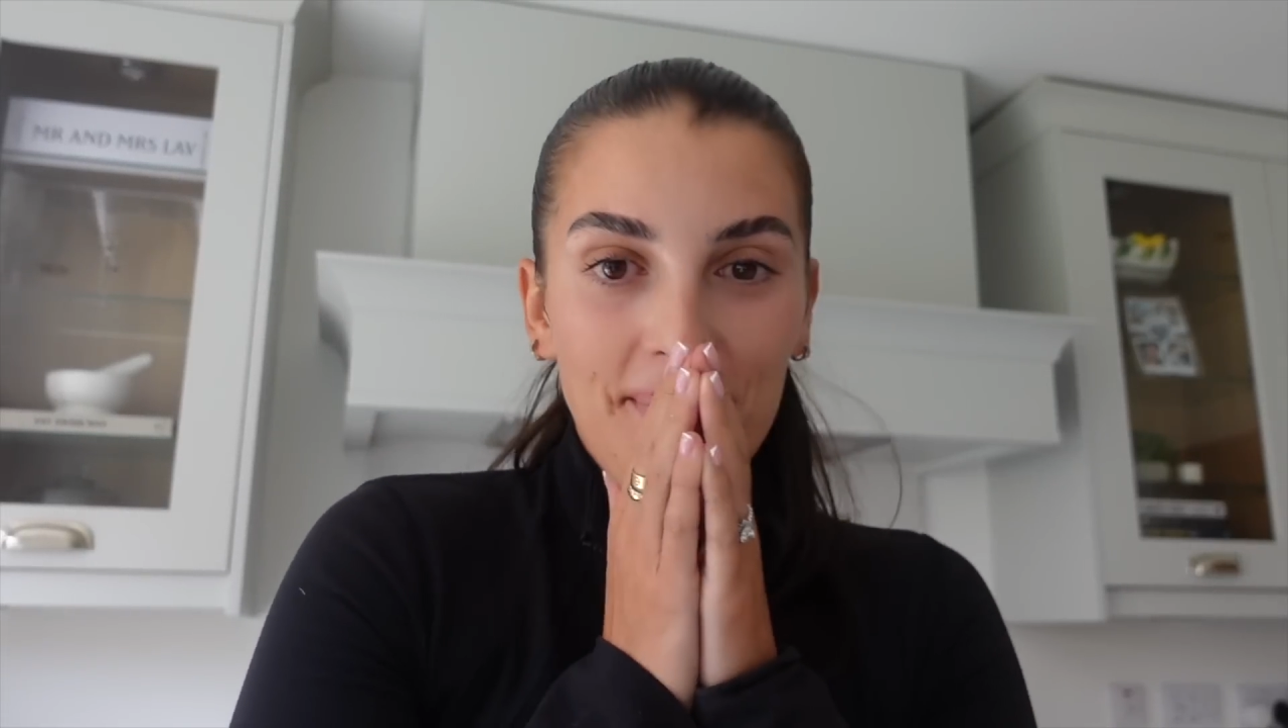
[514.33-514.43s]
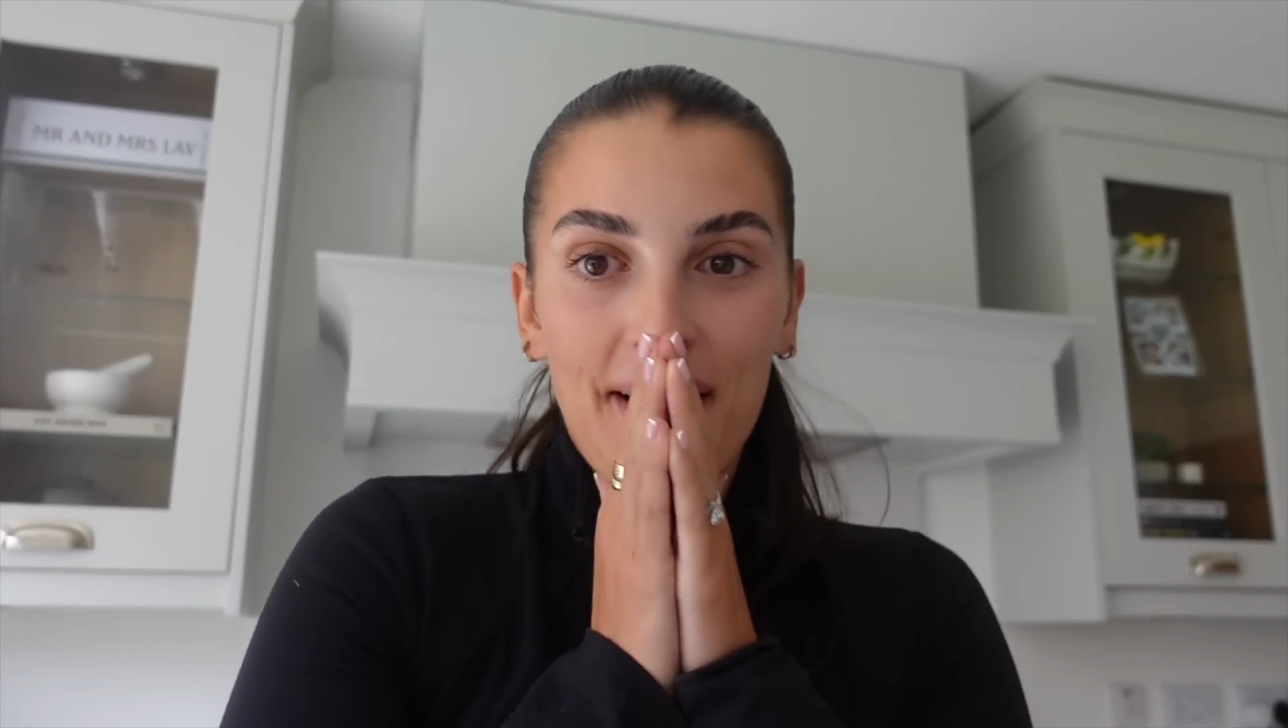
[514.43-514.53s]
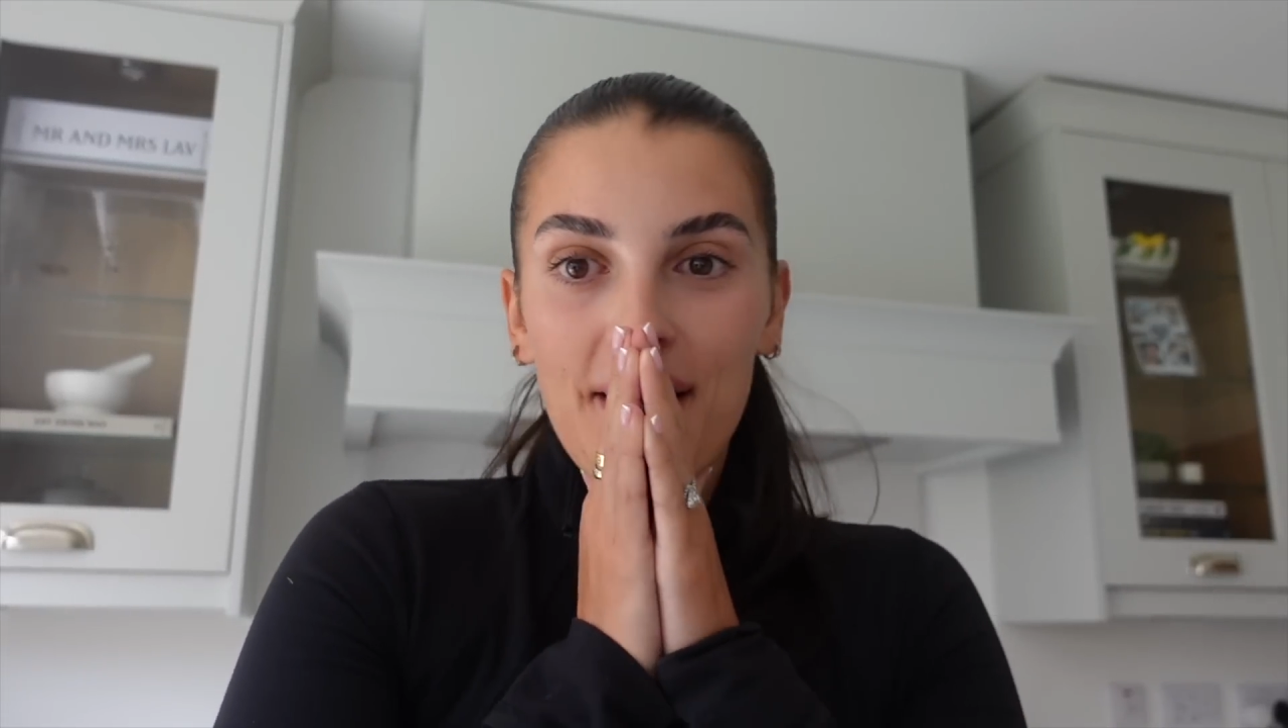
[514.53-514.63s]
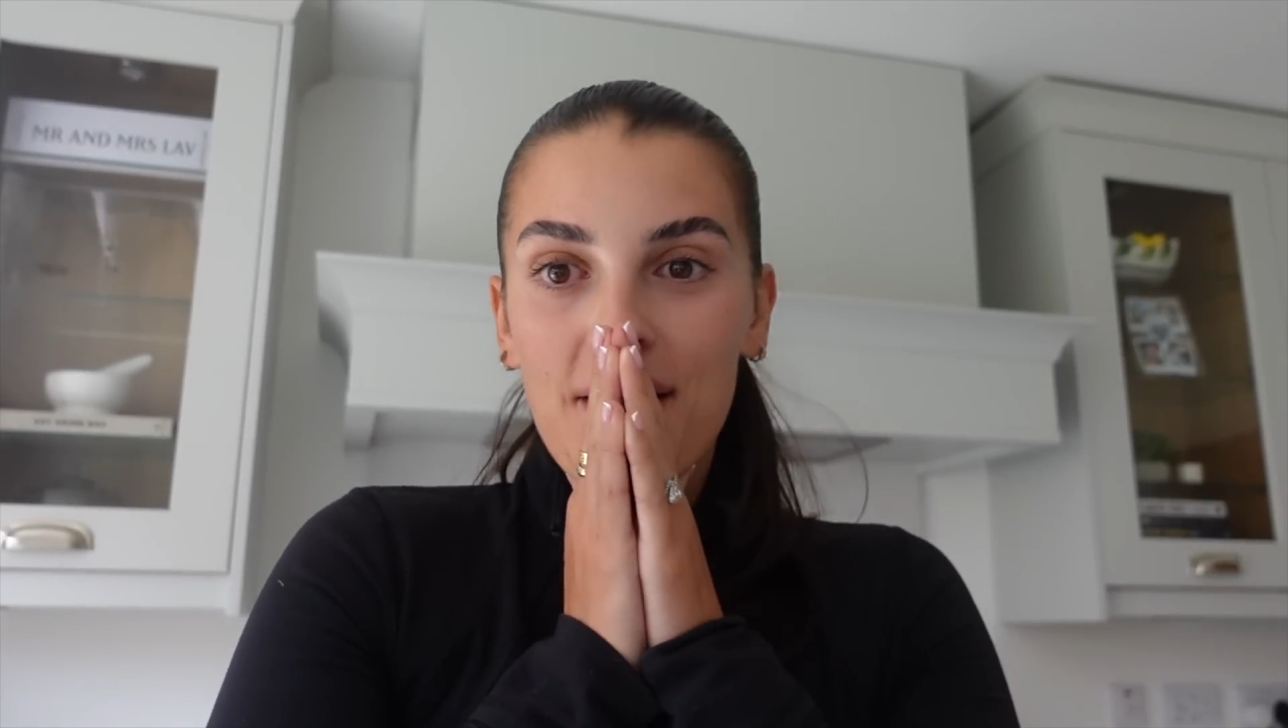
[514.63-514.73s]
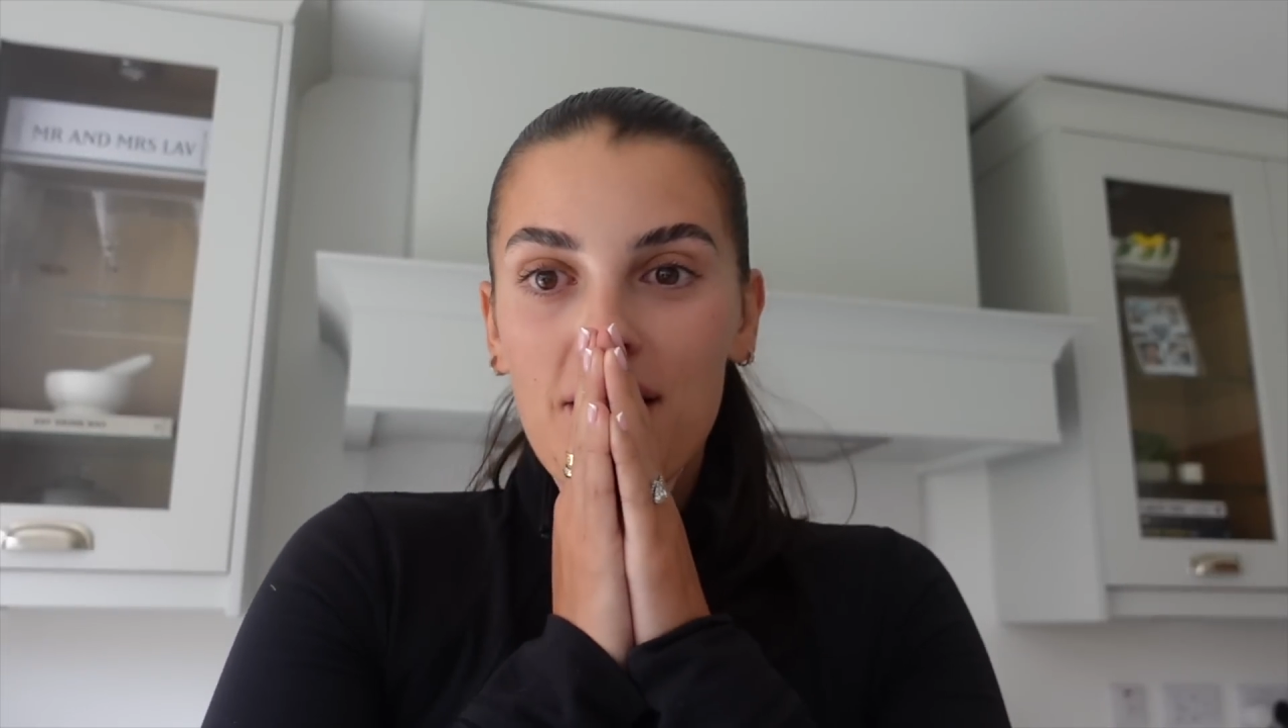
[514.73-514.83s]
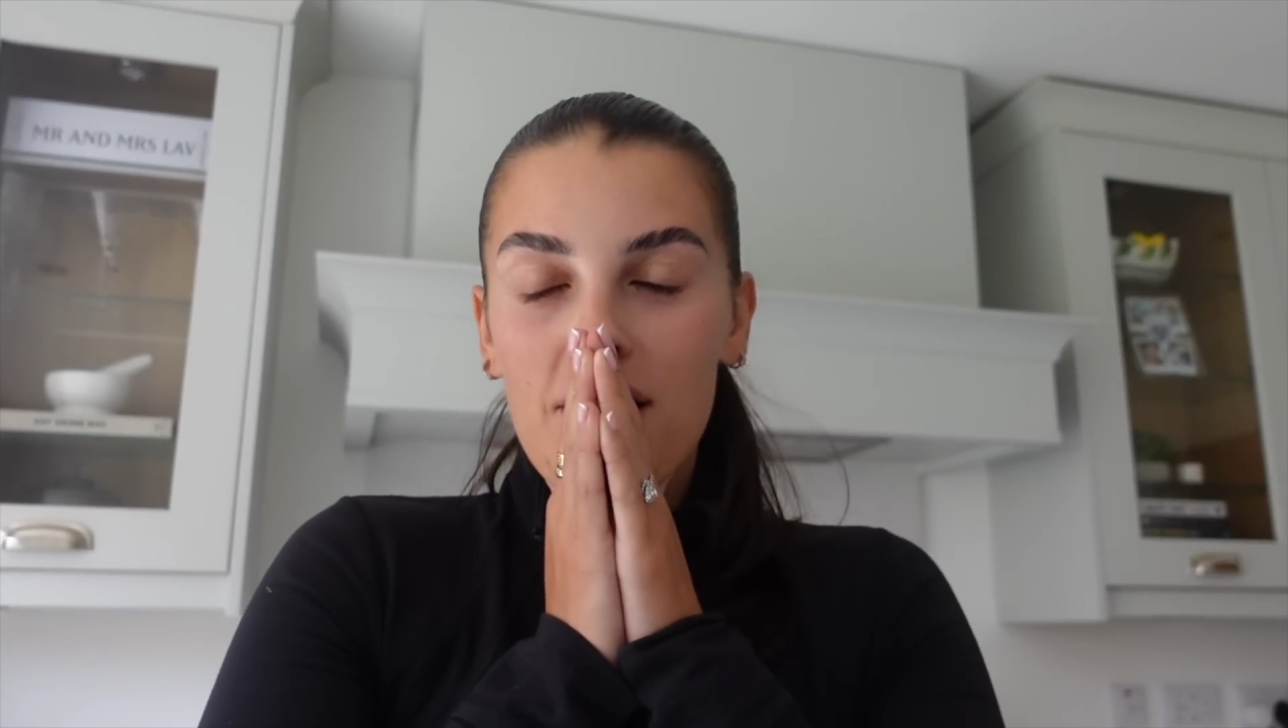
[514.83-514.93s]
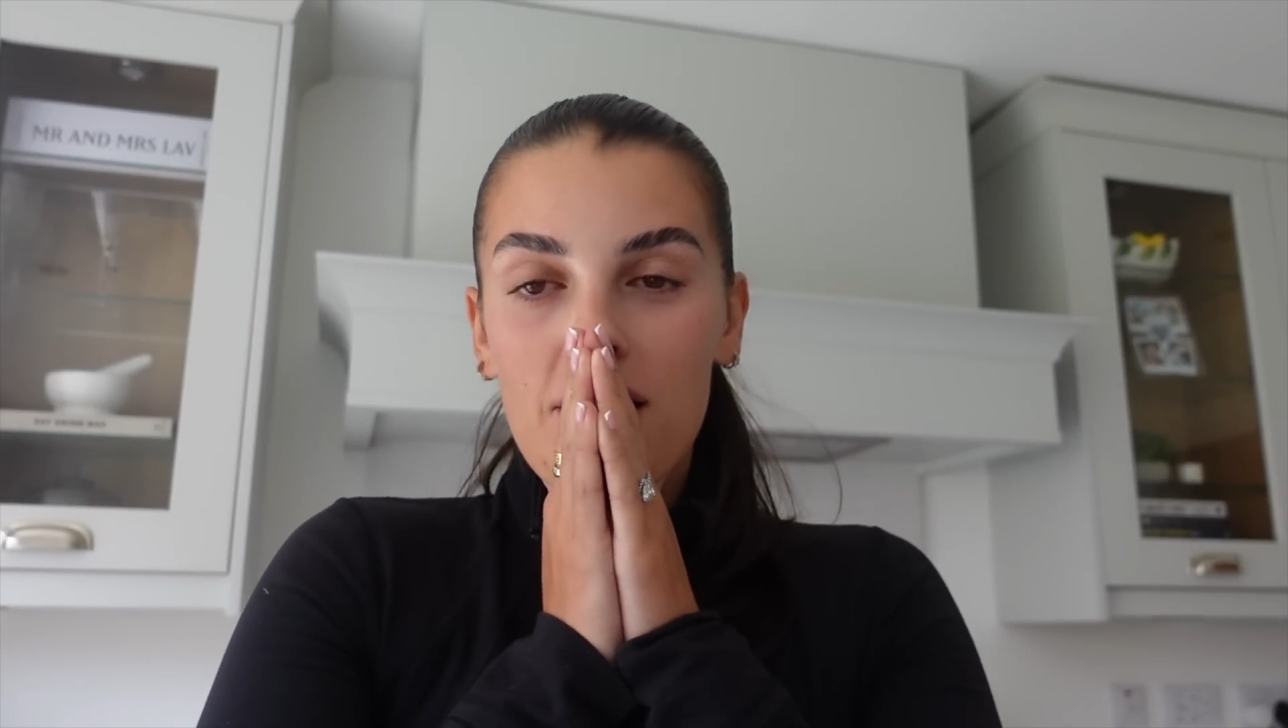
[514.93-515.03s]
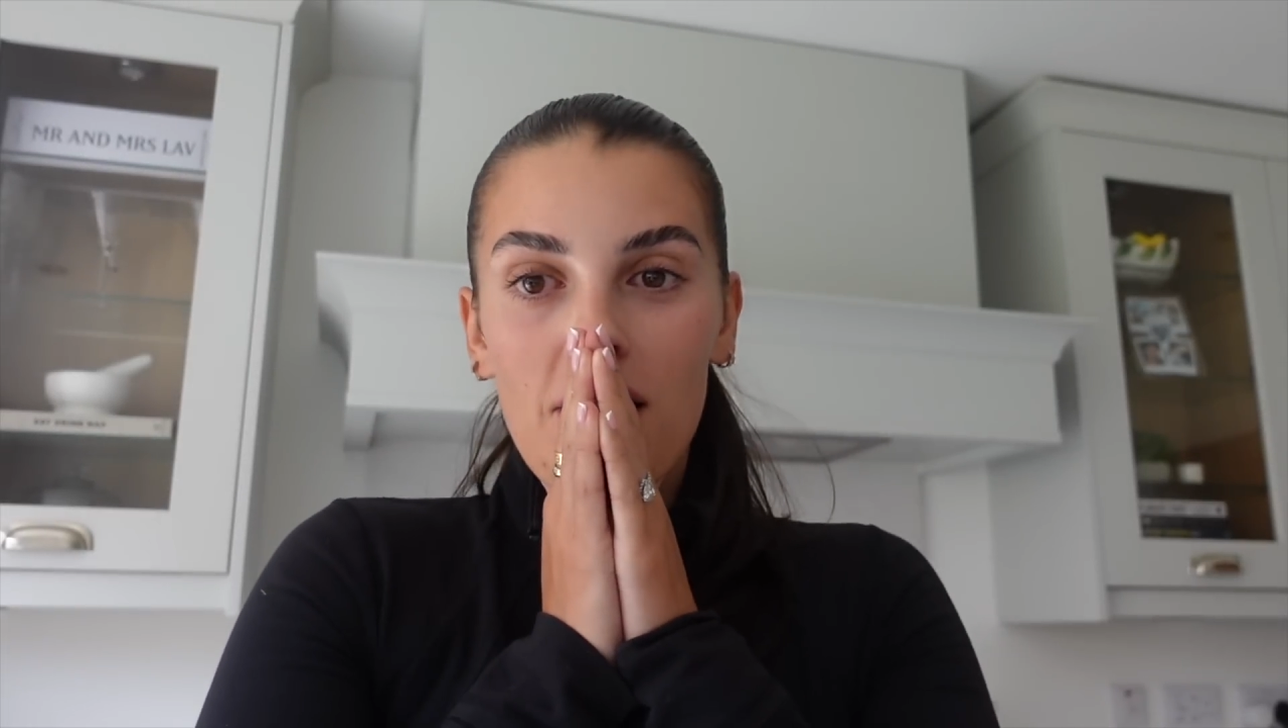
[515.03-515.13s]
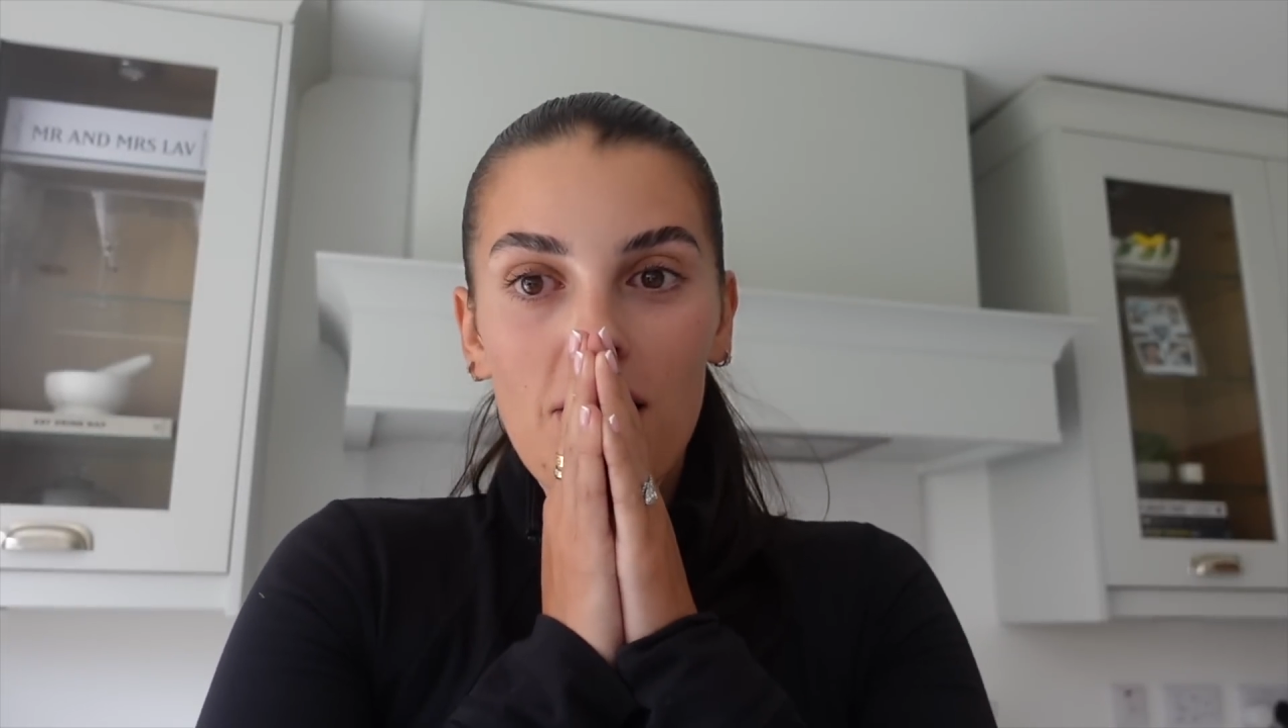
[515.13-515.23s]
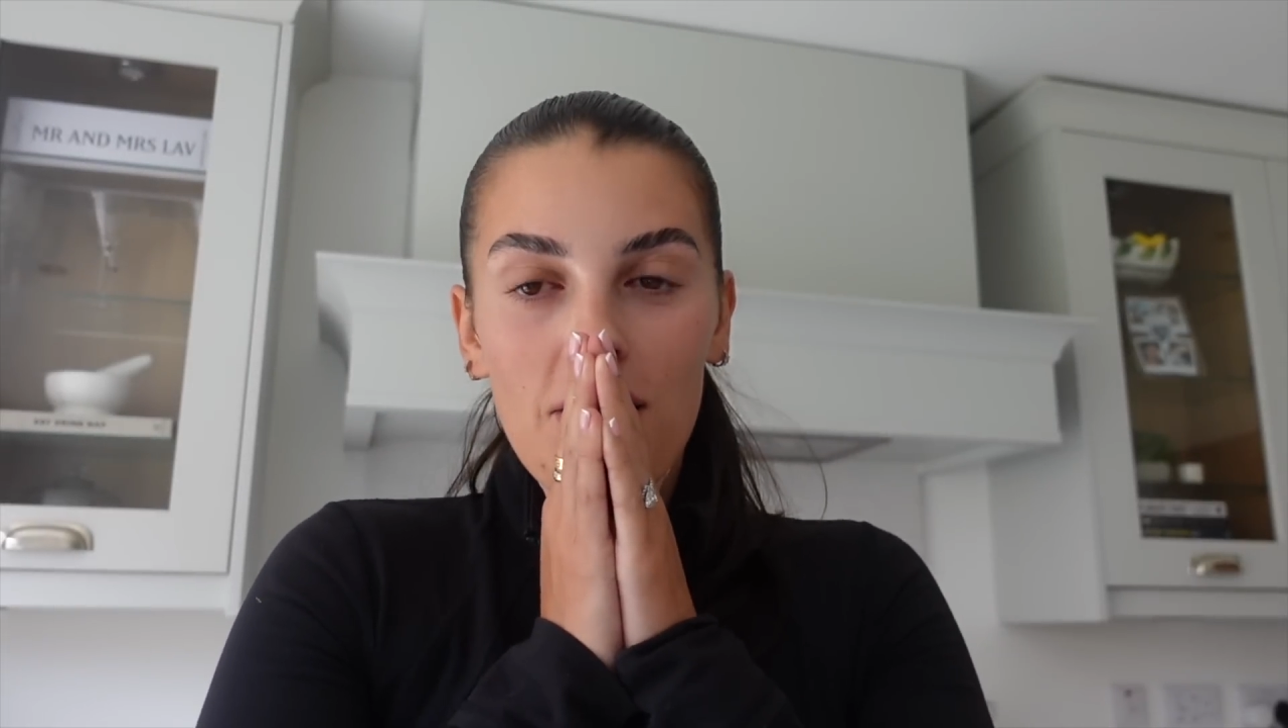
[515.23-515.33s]
my
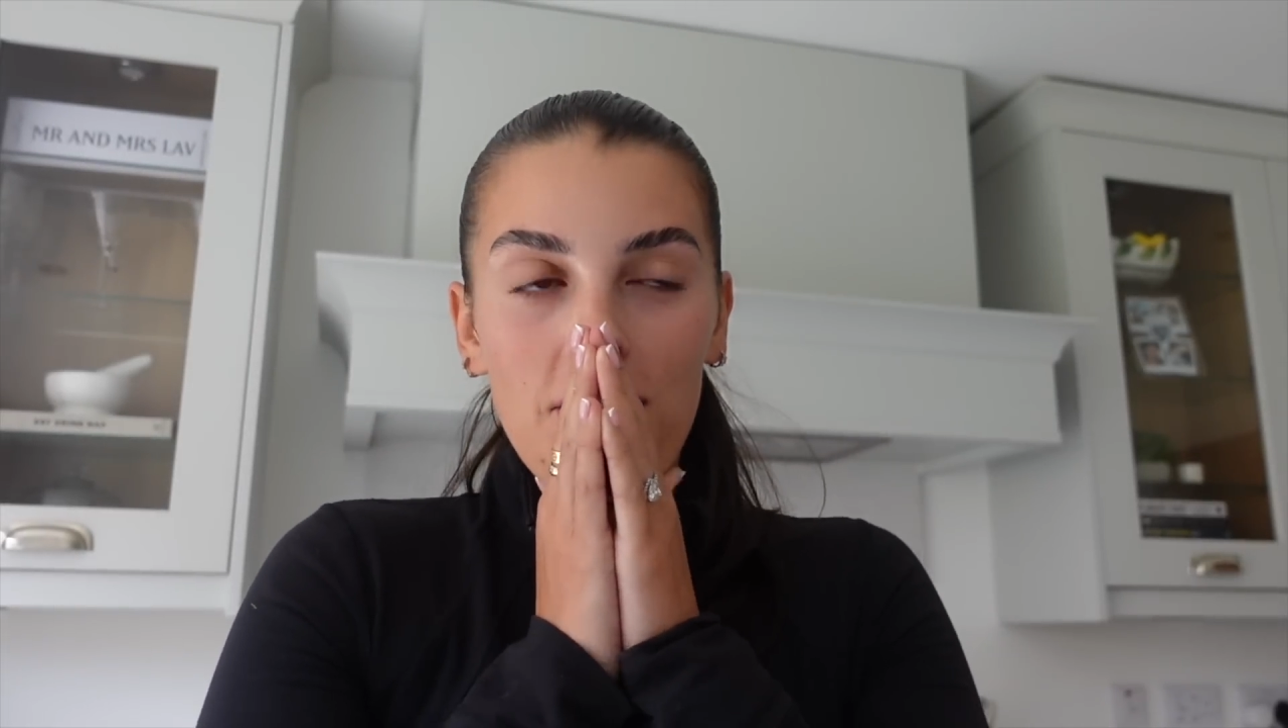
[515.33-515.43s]
God.